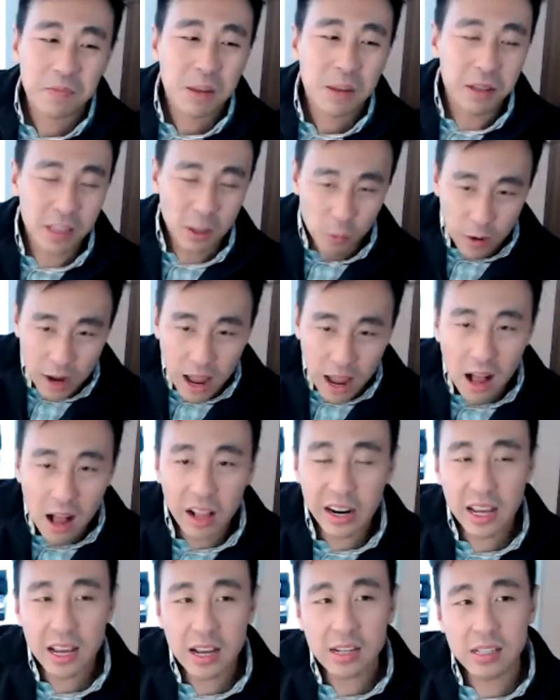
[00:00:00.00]
But the
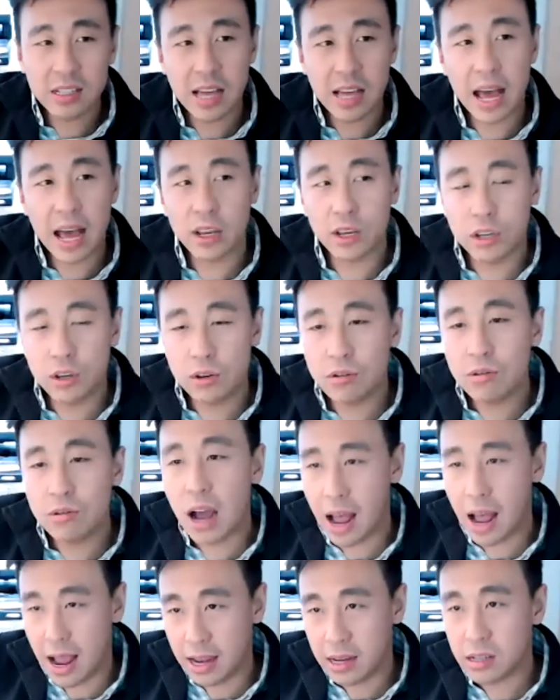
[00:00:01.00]
reality is that you
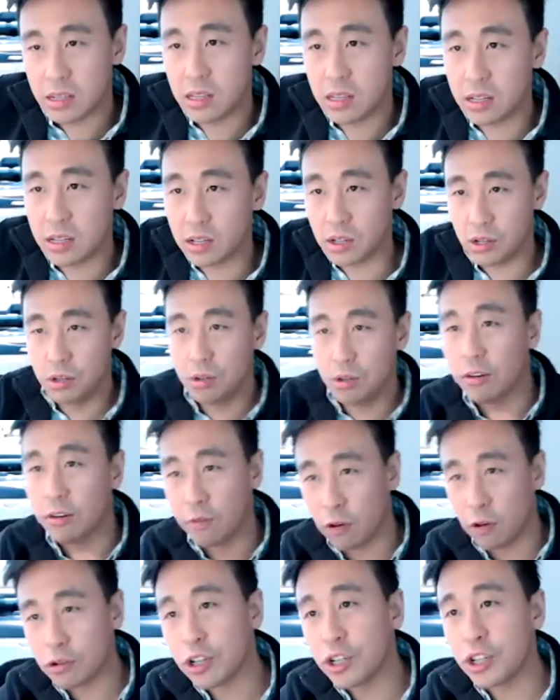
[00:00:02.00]
guys, this
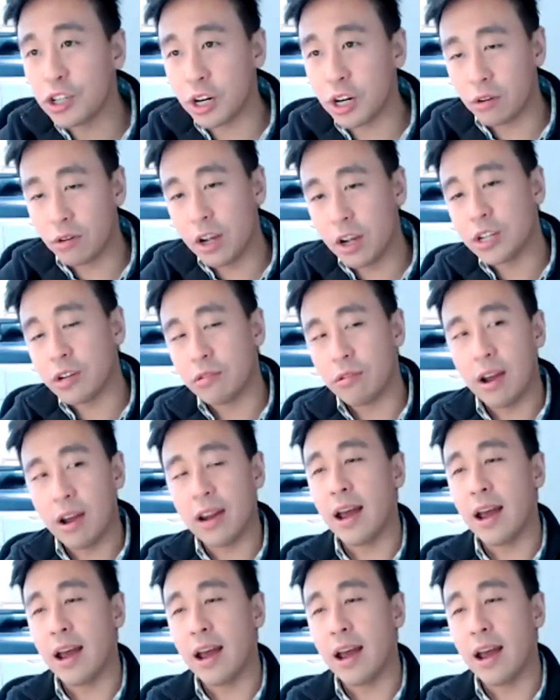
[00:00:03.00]
university generation right